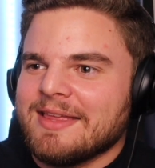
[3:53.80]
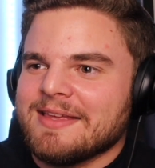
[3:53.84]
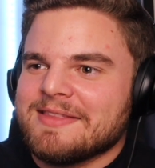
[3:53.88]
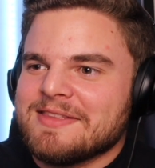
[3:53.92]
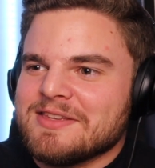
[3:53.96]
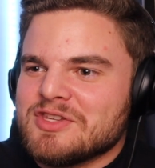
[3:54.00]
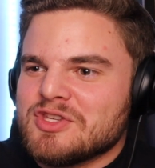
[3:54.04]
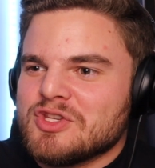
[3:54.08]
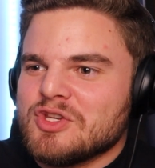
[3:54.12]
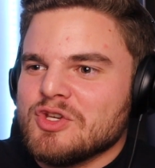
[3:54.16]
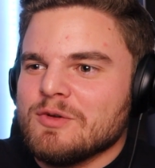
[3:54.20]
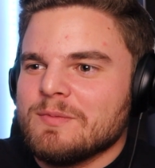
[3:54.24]
like
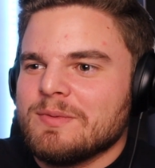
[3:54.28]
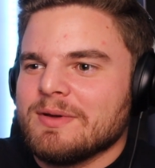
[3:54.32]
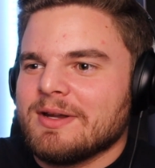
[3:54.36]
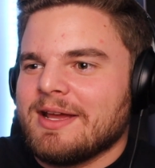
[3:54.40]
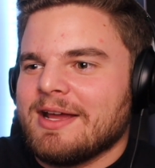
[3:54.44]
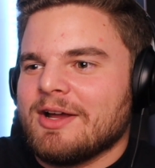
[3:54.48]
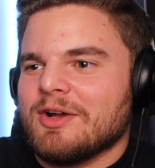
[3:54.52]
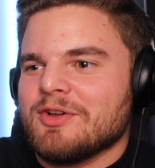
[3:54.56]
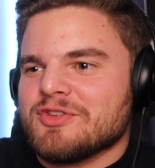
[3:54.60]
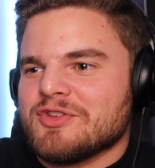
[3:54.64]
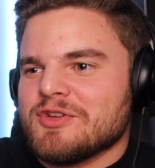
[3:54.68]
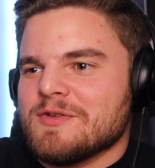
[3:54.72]
these two, but
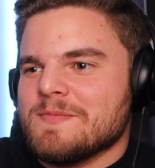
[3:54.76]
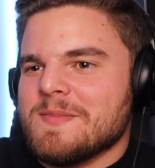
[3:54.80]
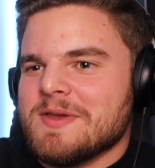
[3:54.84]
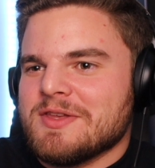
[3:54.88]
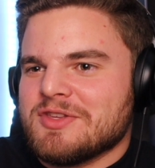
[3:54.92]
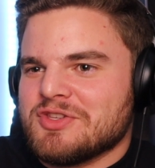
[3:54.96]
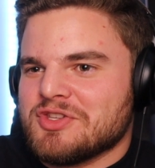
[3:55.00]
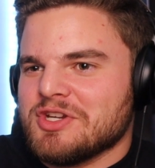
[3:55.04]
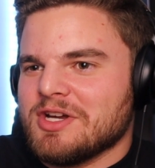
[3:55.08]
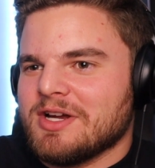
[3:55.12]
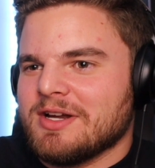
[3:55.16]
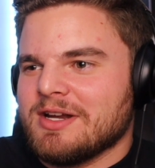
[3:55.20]
I also
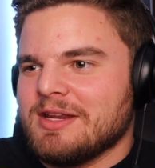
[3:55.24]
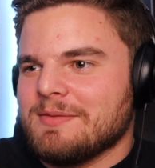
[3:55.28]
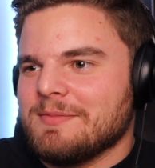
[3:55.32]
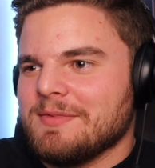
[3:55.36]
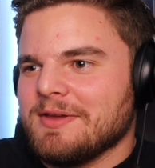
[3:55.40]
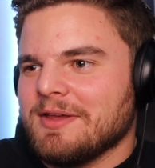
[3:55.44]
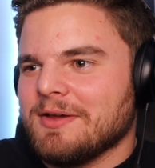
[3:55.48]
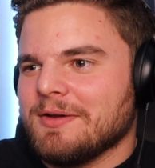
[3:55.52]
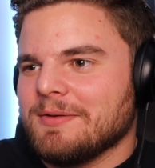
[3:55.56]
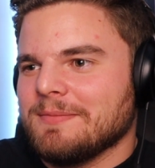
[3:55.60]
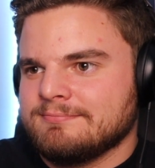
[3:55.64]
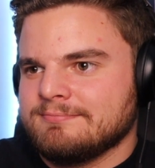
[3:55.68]
miss Johnny and
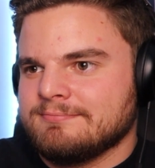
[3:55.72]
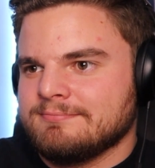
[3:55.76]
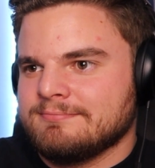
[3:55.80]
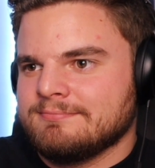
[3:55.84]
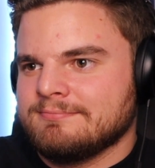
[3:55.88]
Miguel. It's